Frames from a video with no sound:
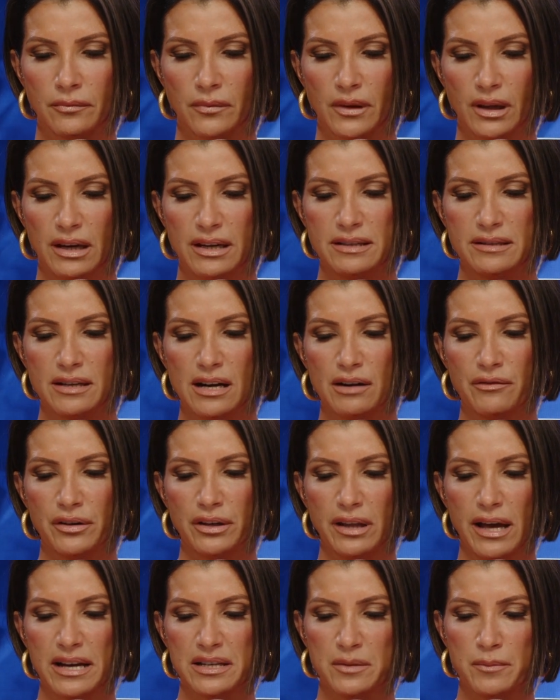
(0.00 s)
He said, every
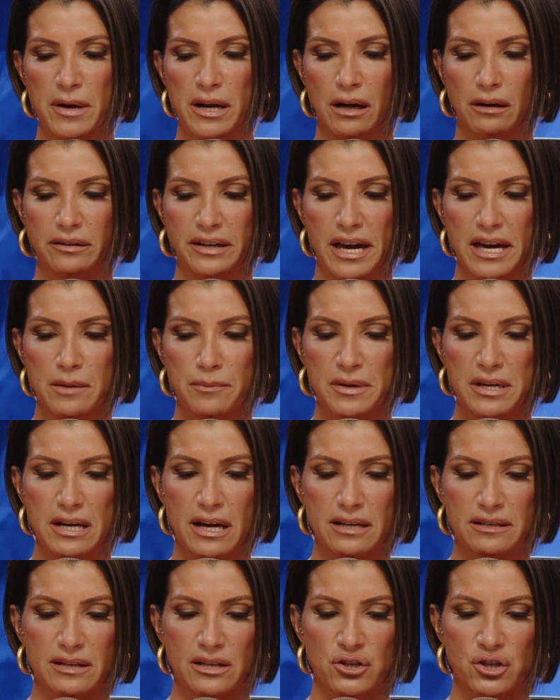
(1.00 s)
last man on KP
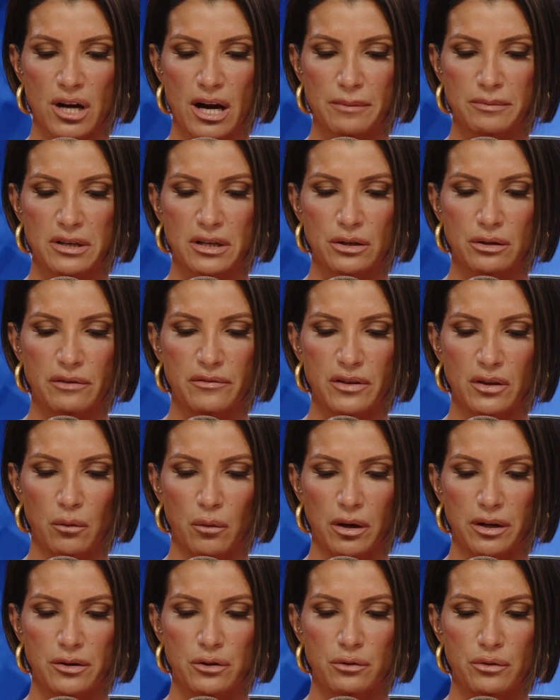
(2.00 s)
has a job to do, even the
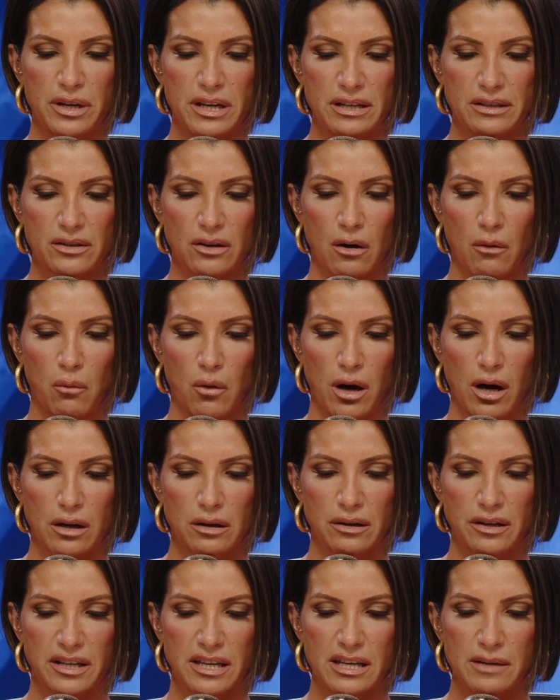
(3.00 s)
one who heats our water
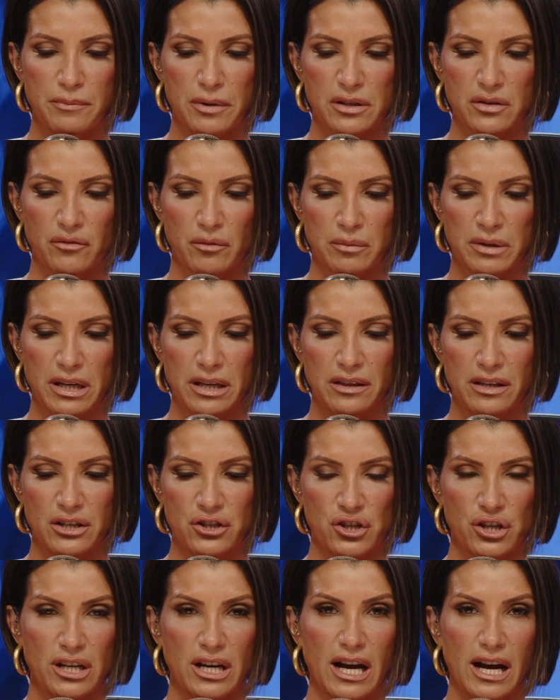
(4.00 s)
to keep us from getting the
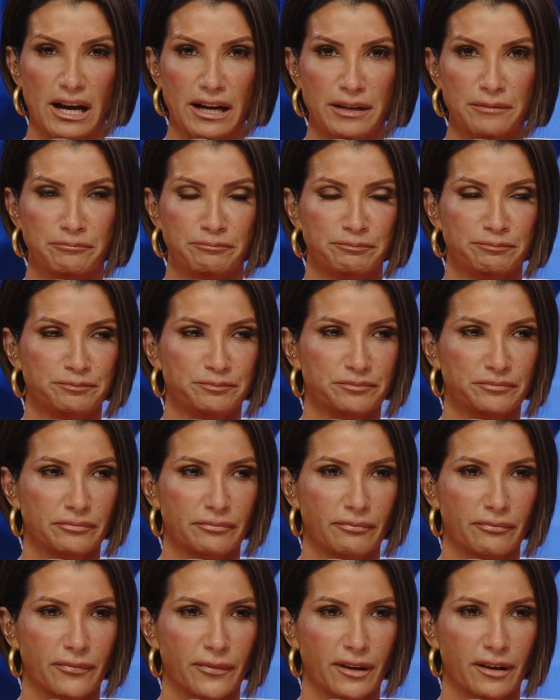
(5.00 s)
GI
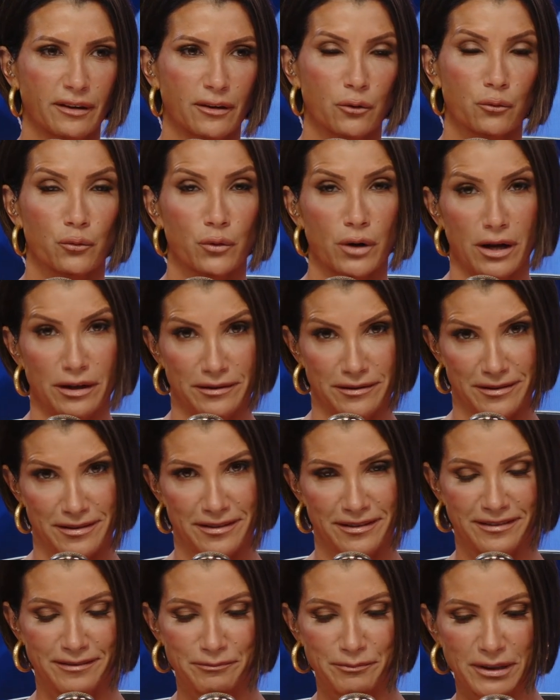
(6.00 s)
runs.
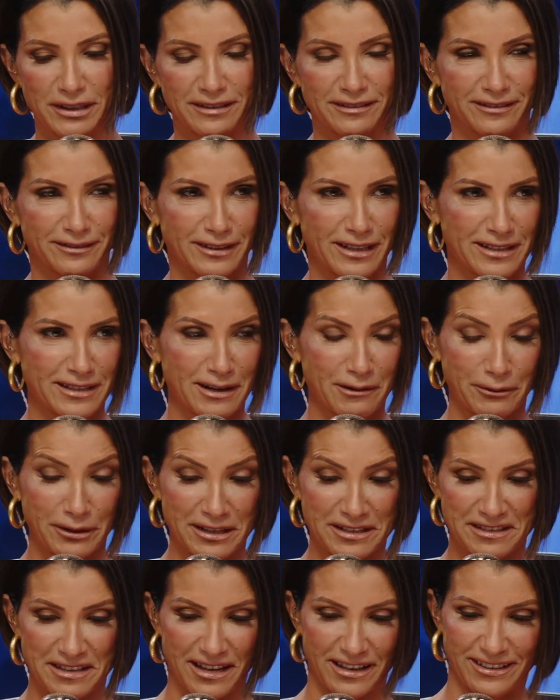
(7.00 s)
But that's not what he
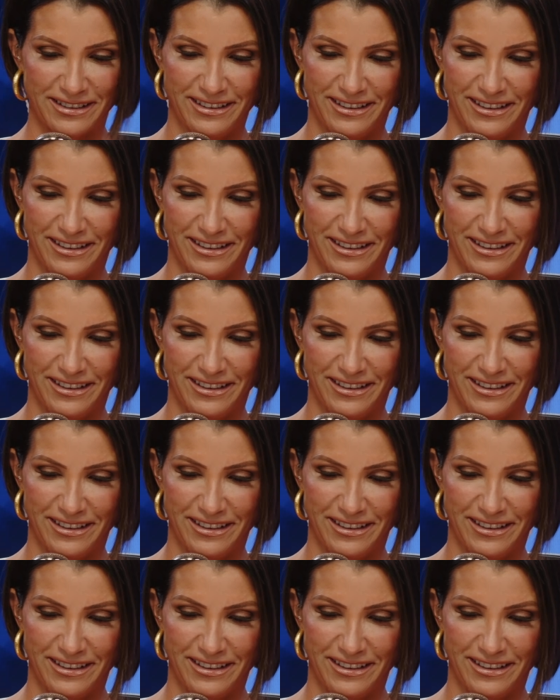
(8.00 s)
said.